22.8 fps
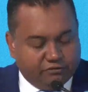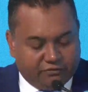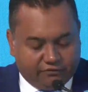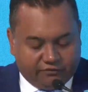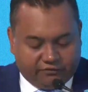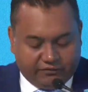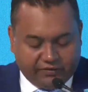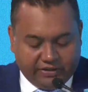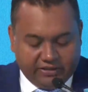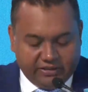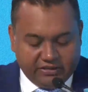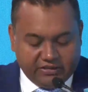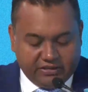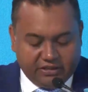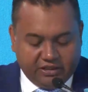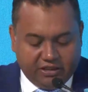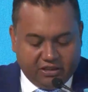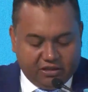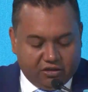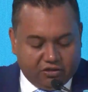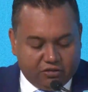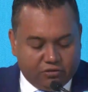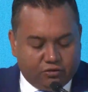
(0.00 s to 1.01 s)
phase,
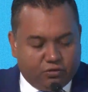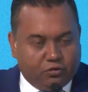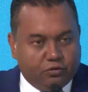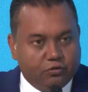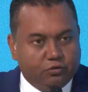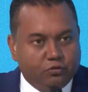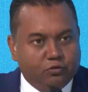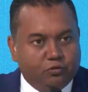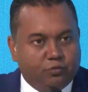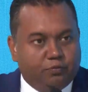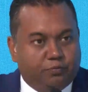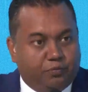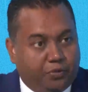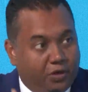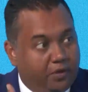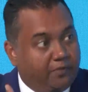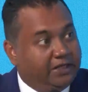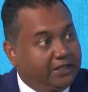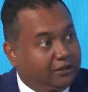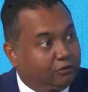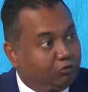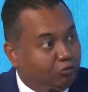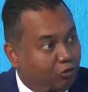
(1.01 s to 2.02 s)
to
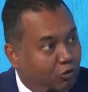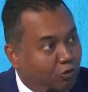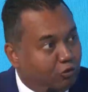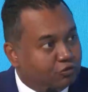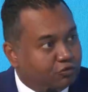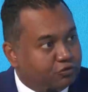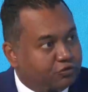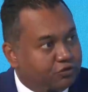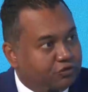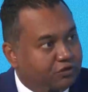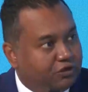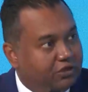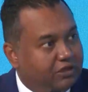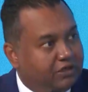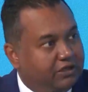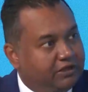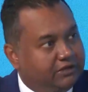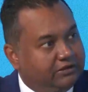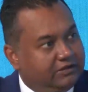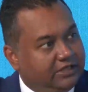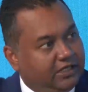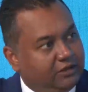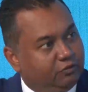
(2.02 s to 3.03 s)
permanent laws
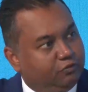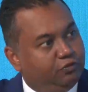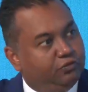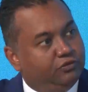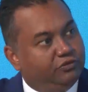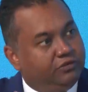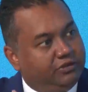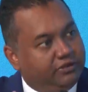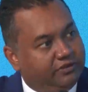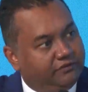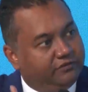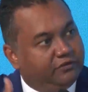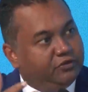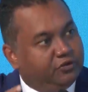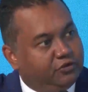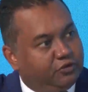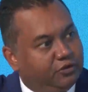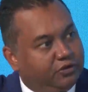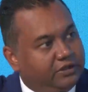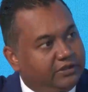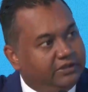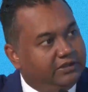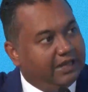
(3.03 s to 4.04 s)
that would
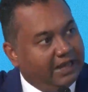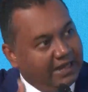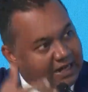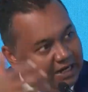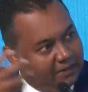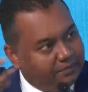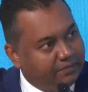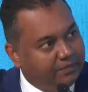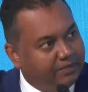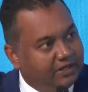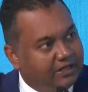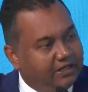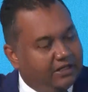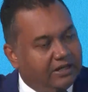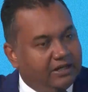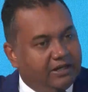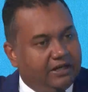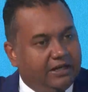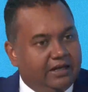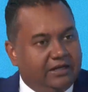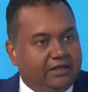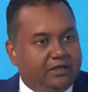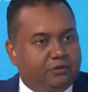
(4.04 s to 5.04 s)
eventually help
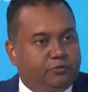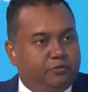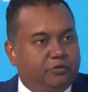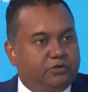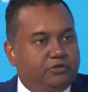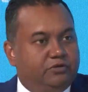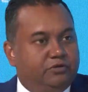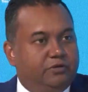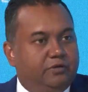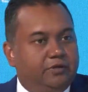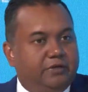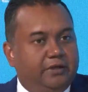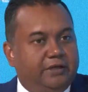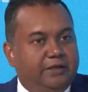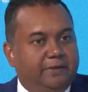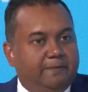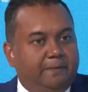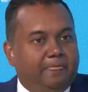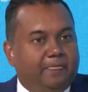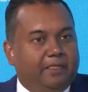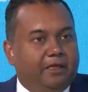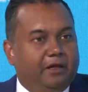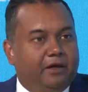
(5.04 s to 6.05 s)
and eventually
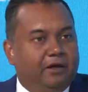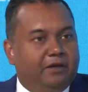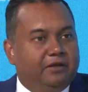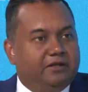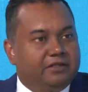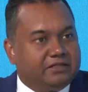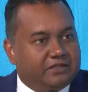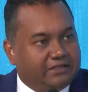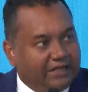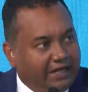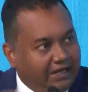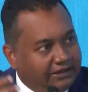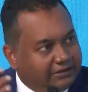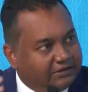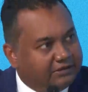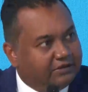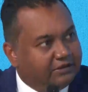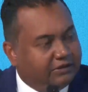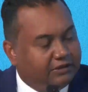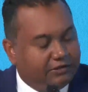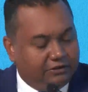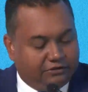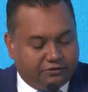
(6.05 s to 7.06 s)

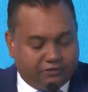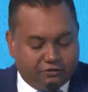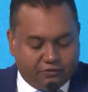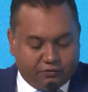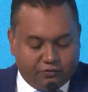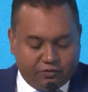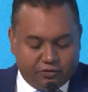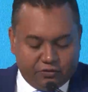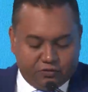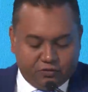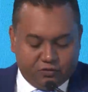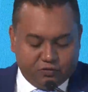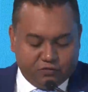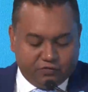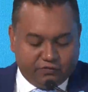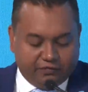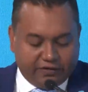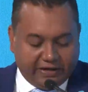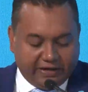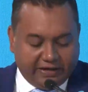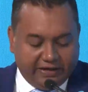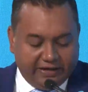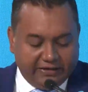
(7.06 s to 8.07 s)
incite countries to move
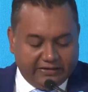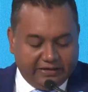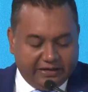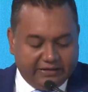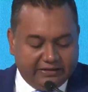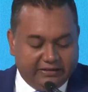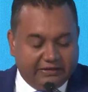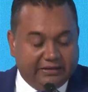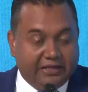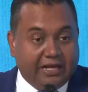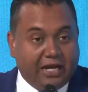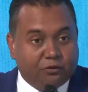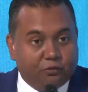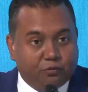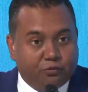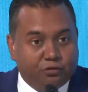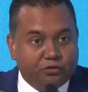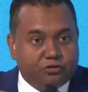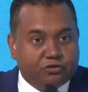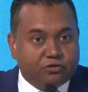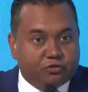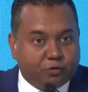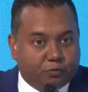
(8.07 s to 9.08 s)
ahead, and that
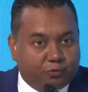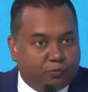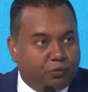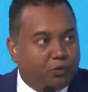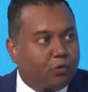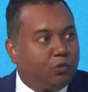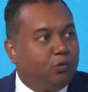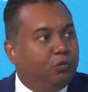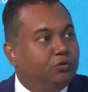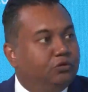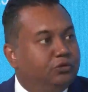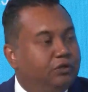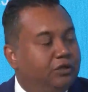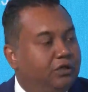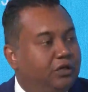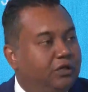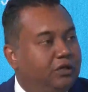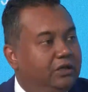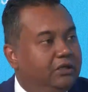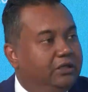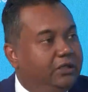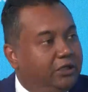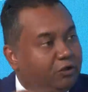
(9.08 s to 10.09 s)
would support
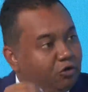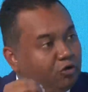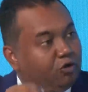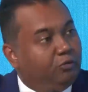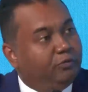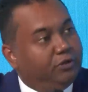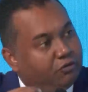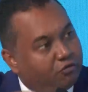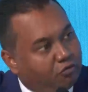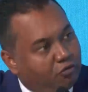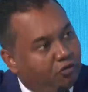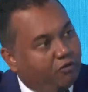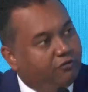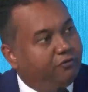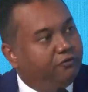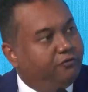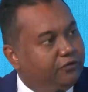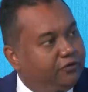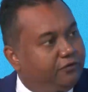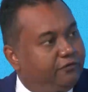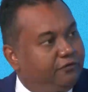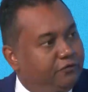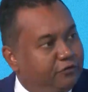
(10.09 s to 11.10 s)
economic growth
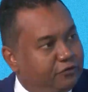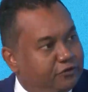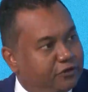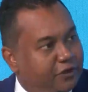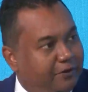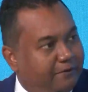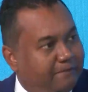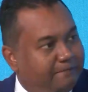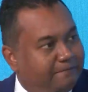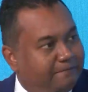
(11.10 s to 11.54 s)
for the future?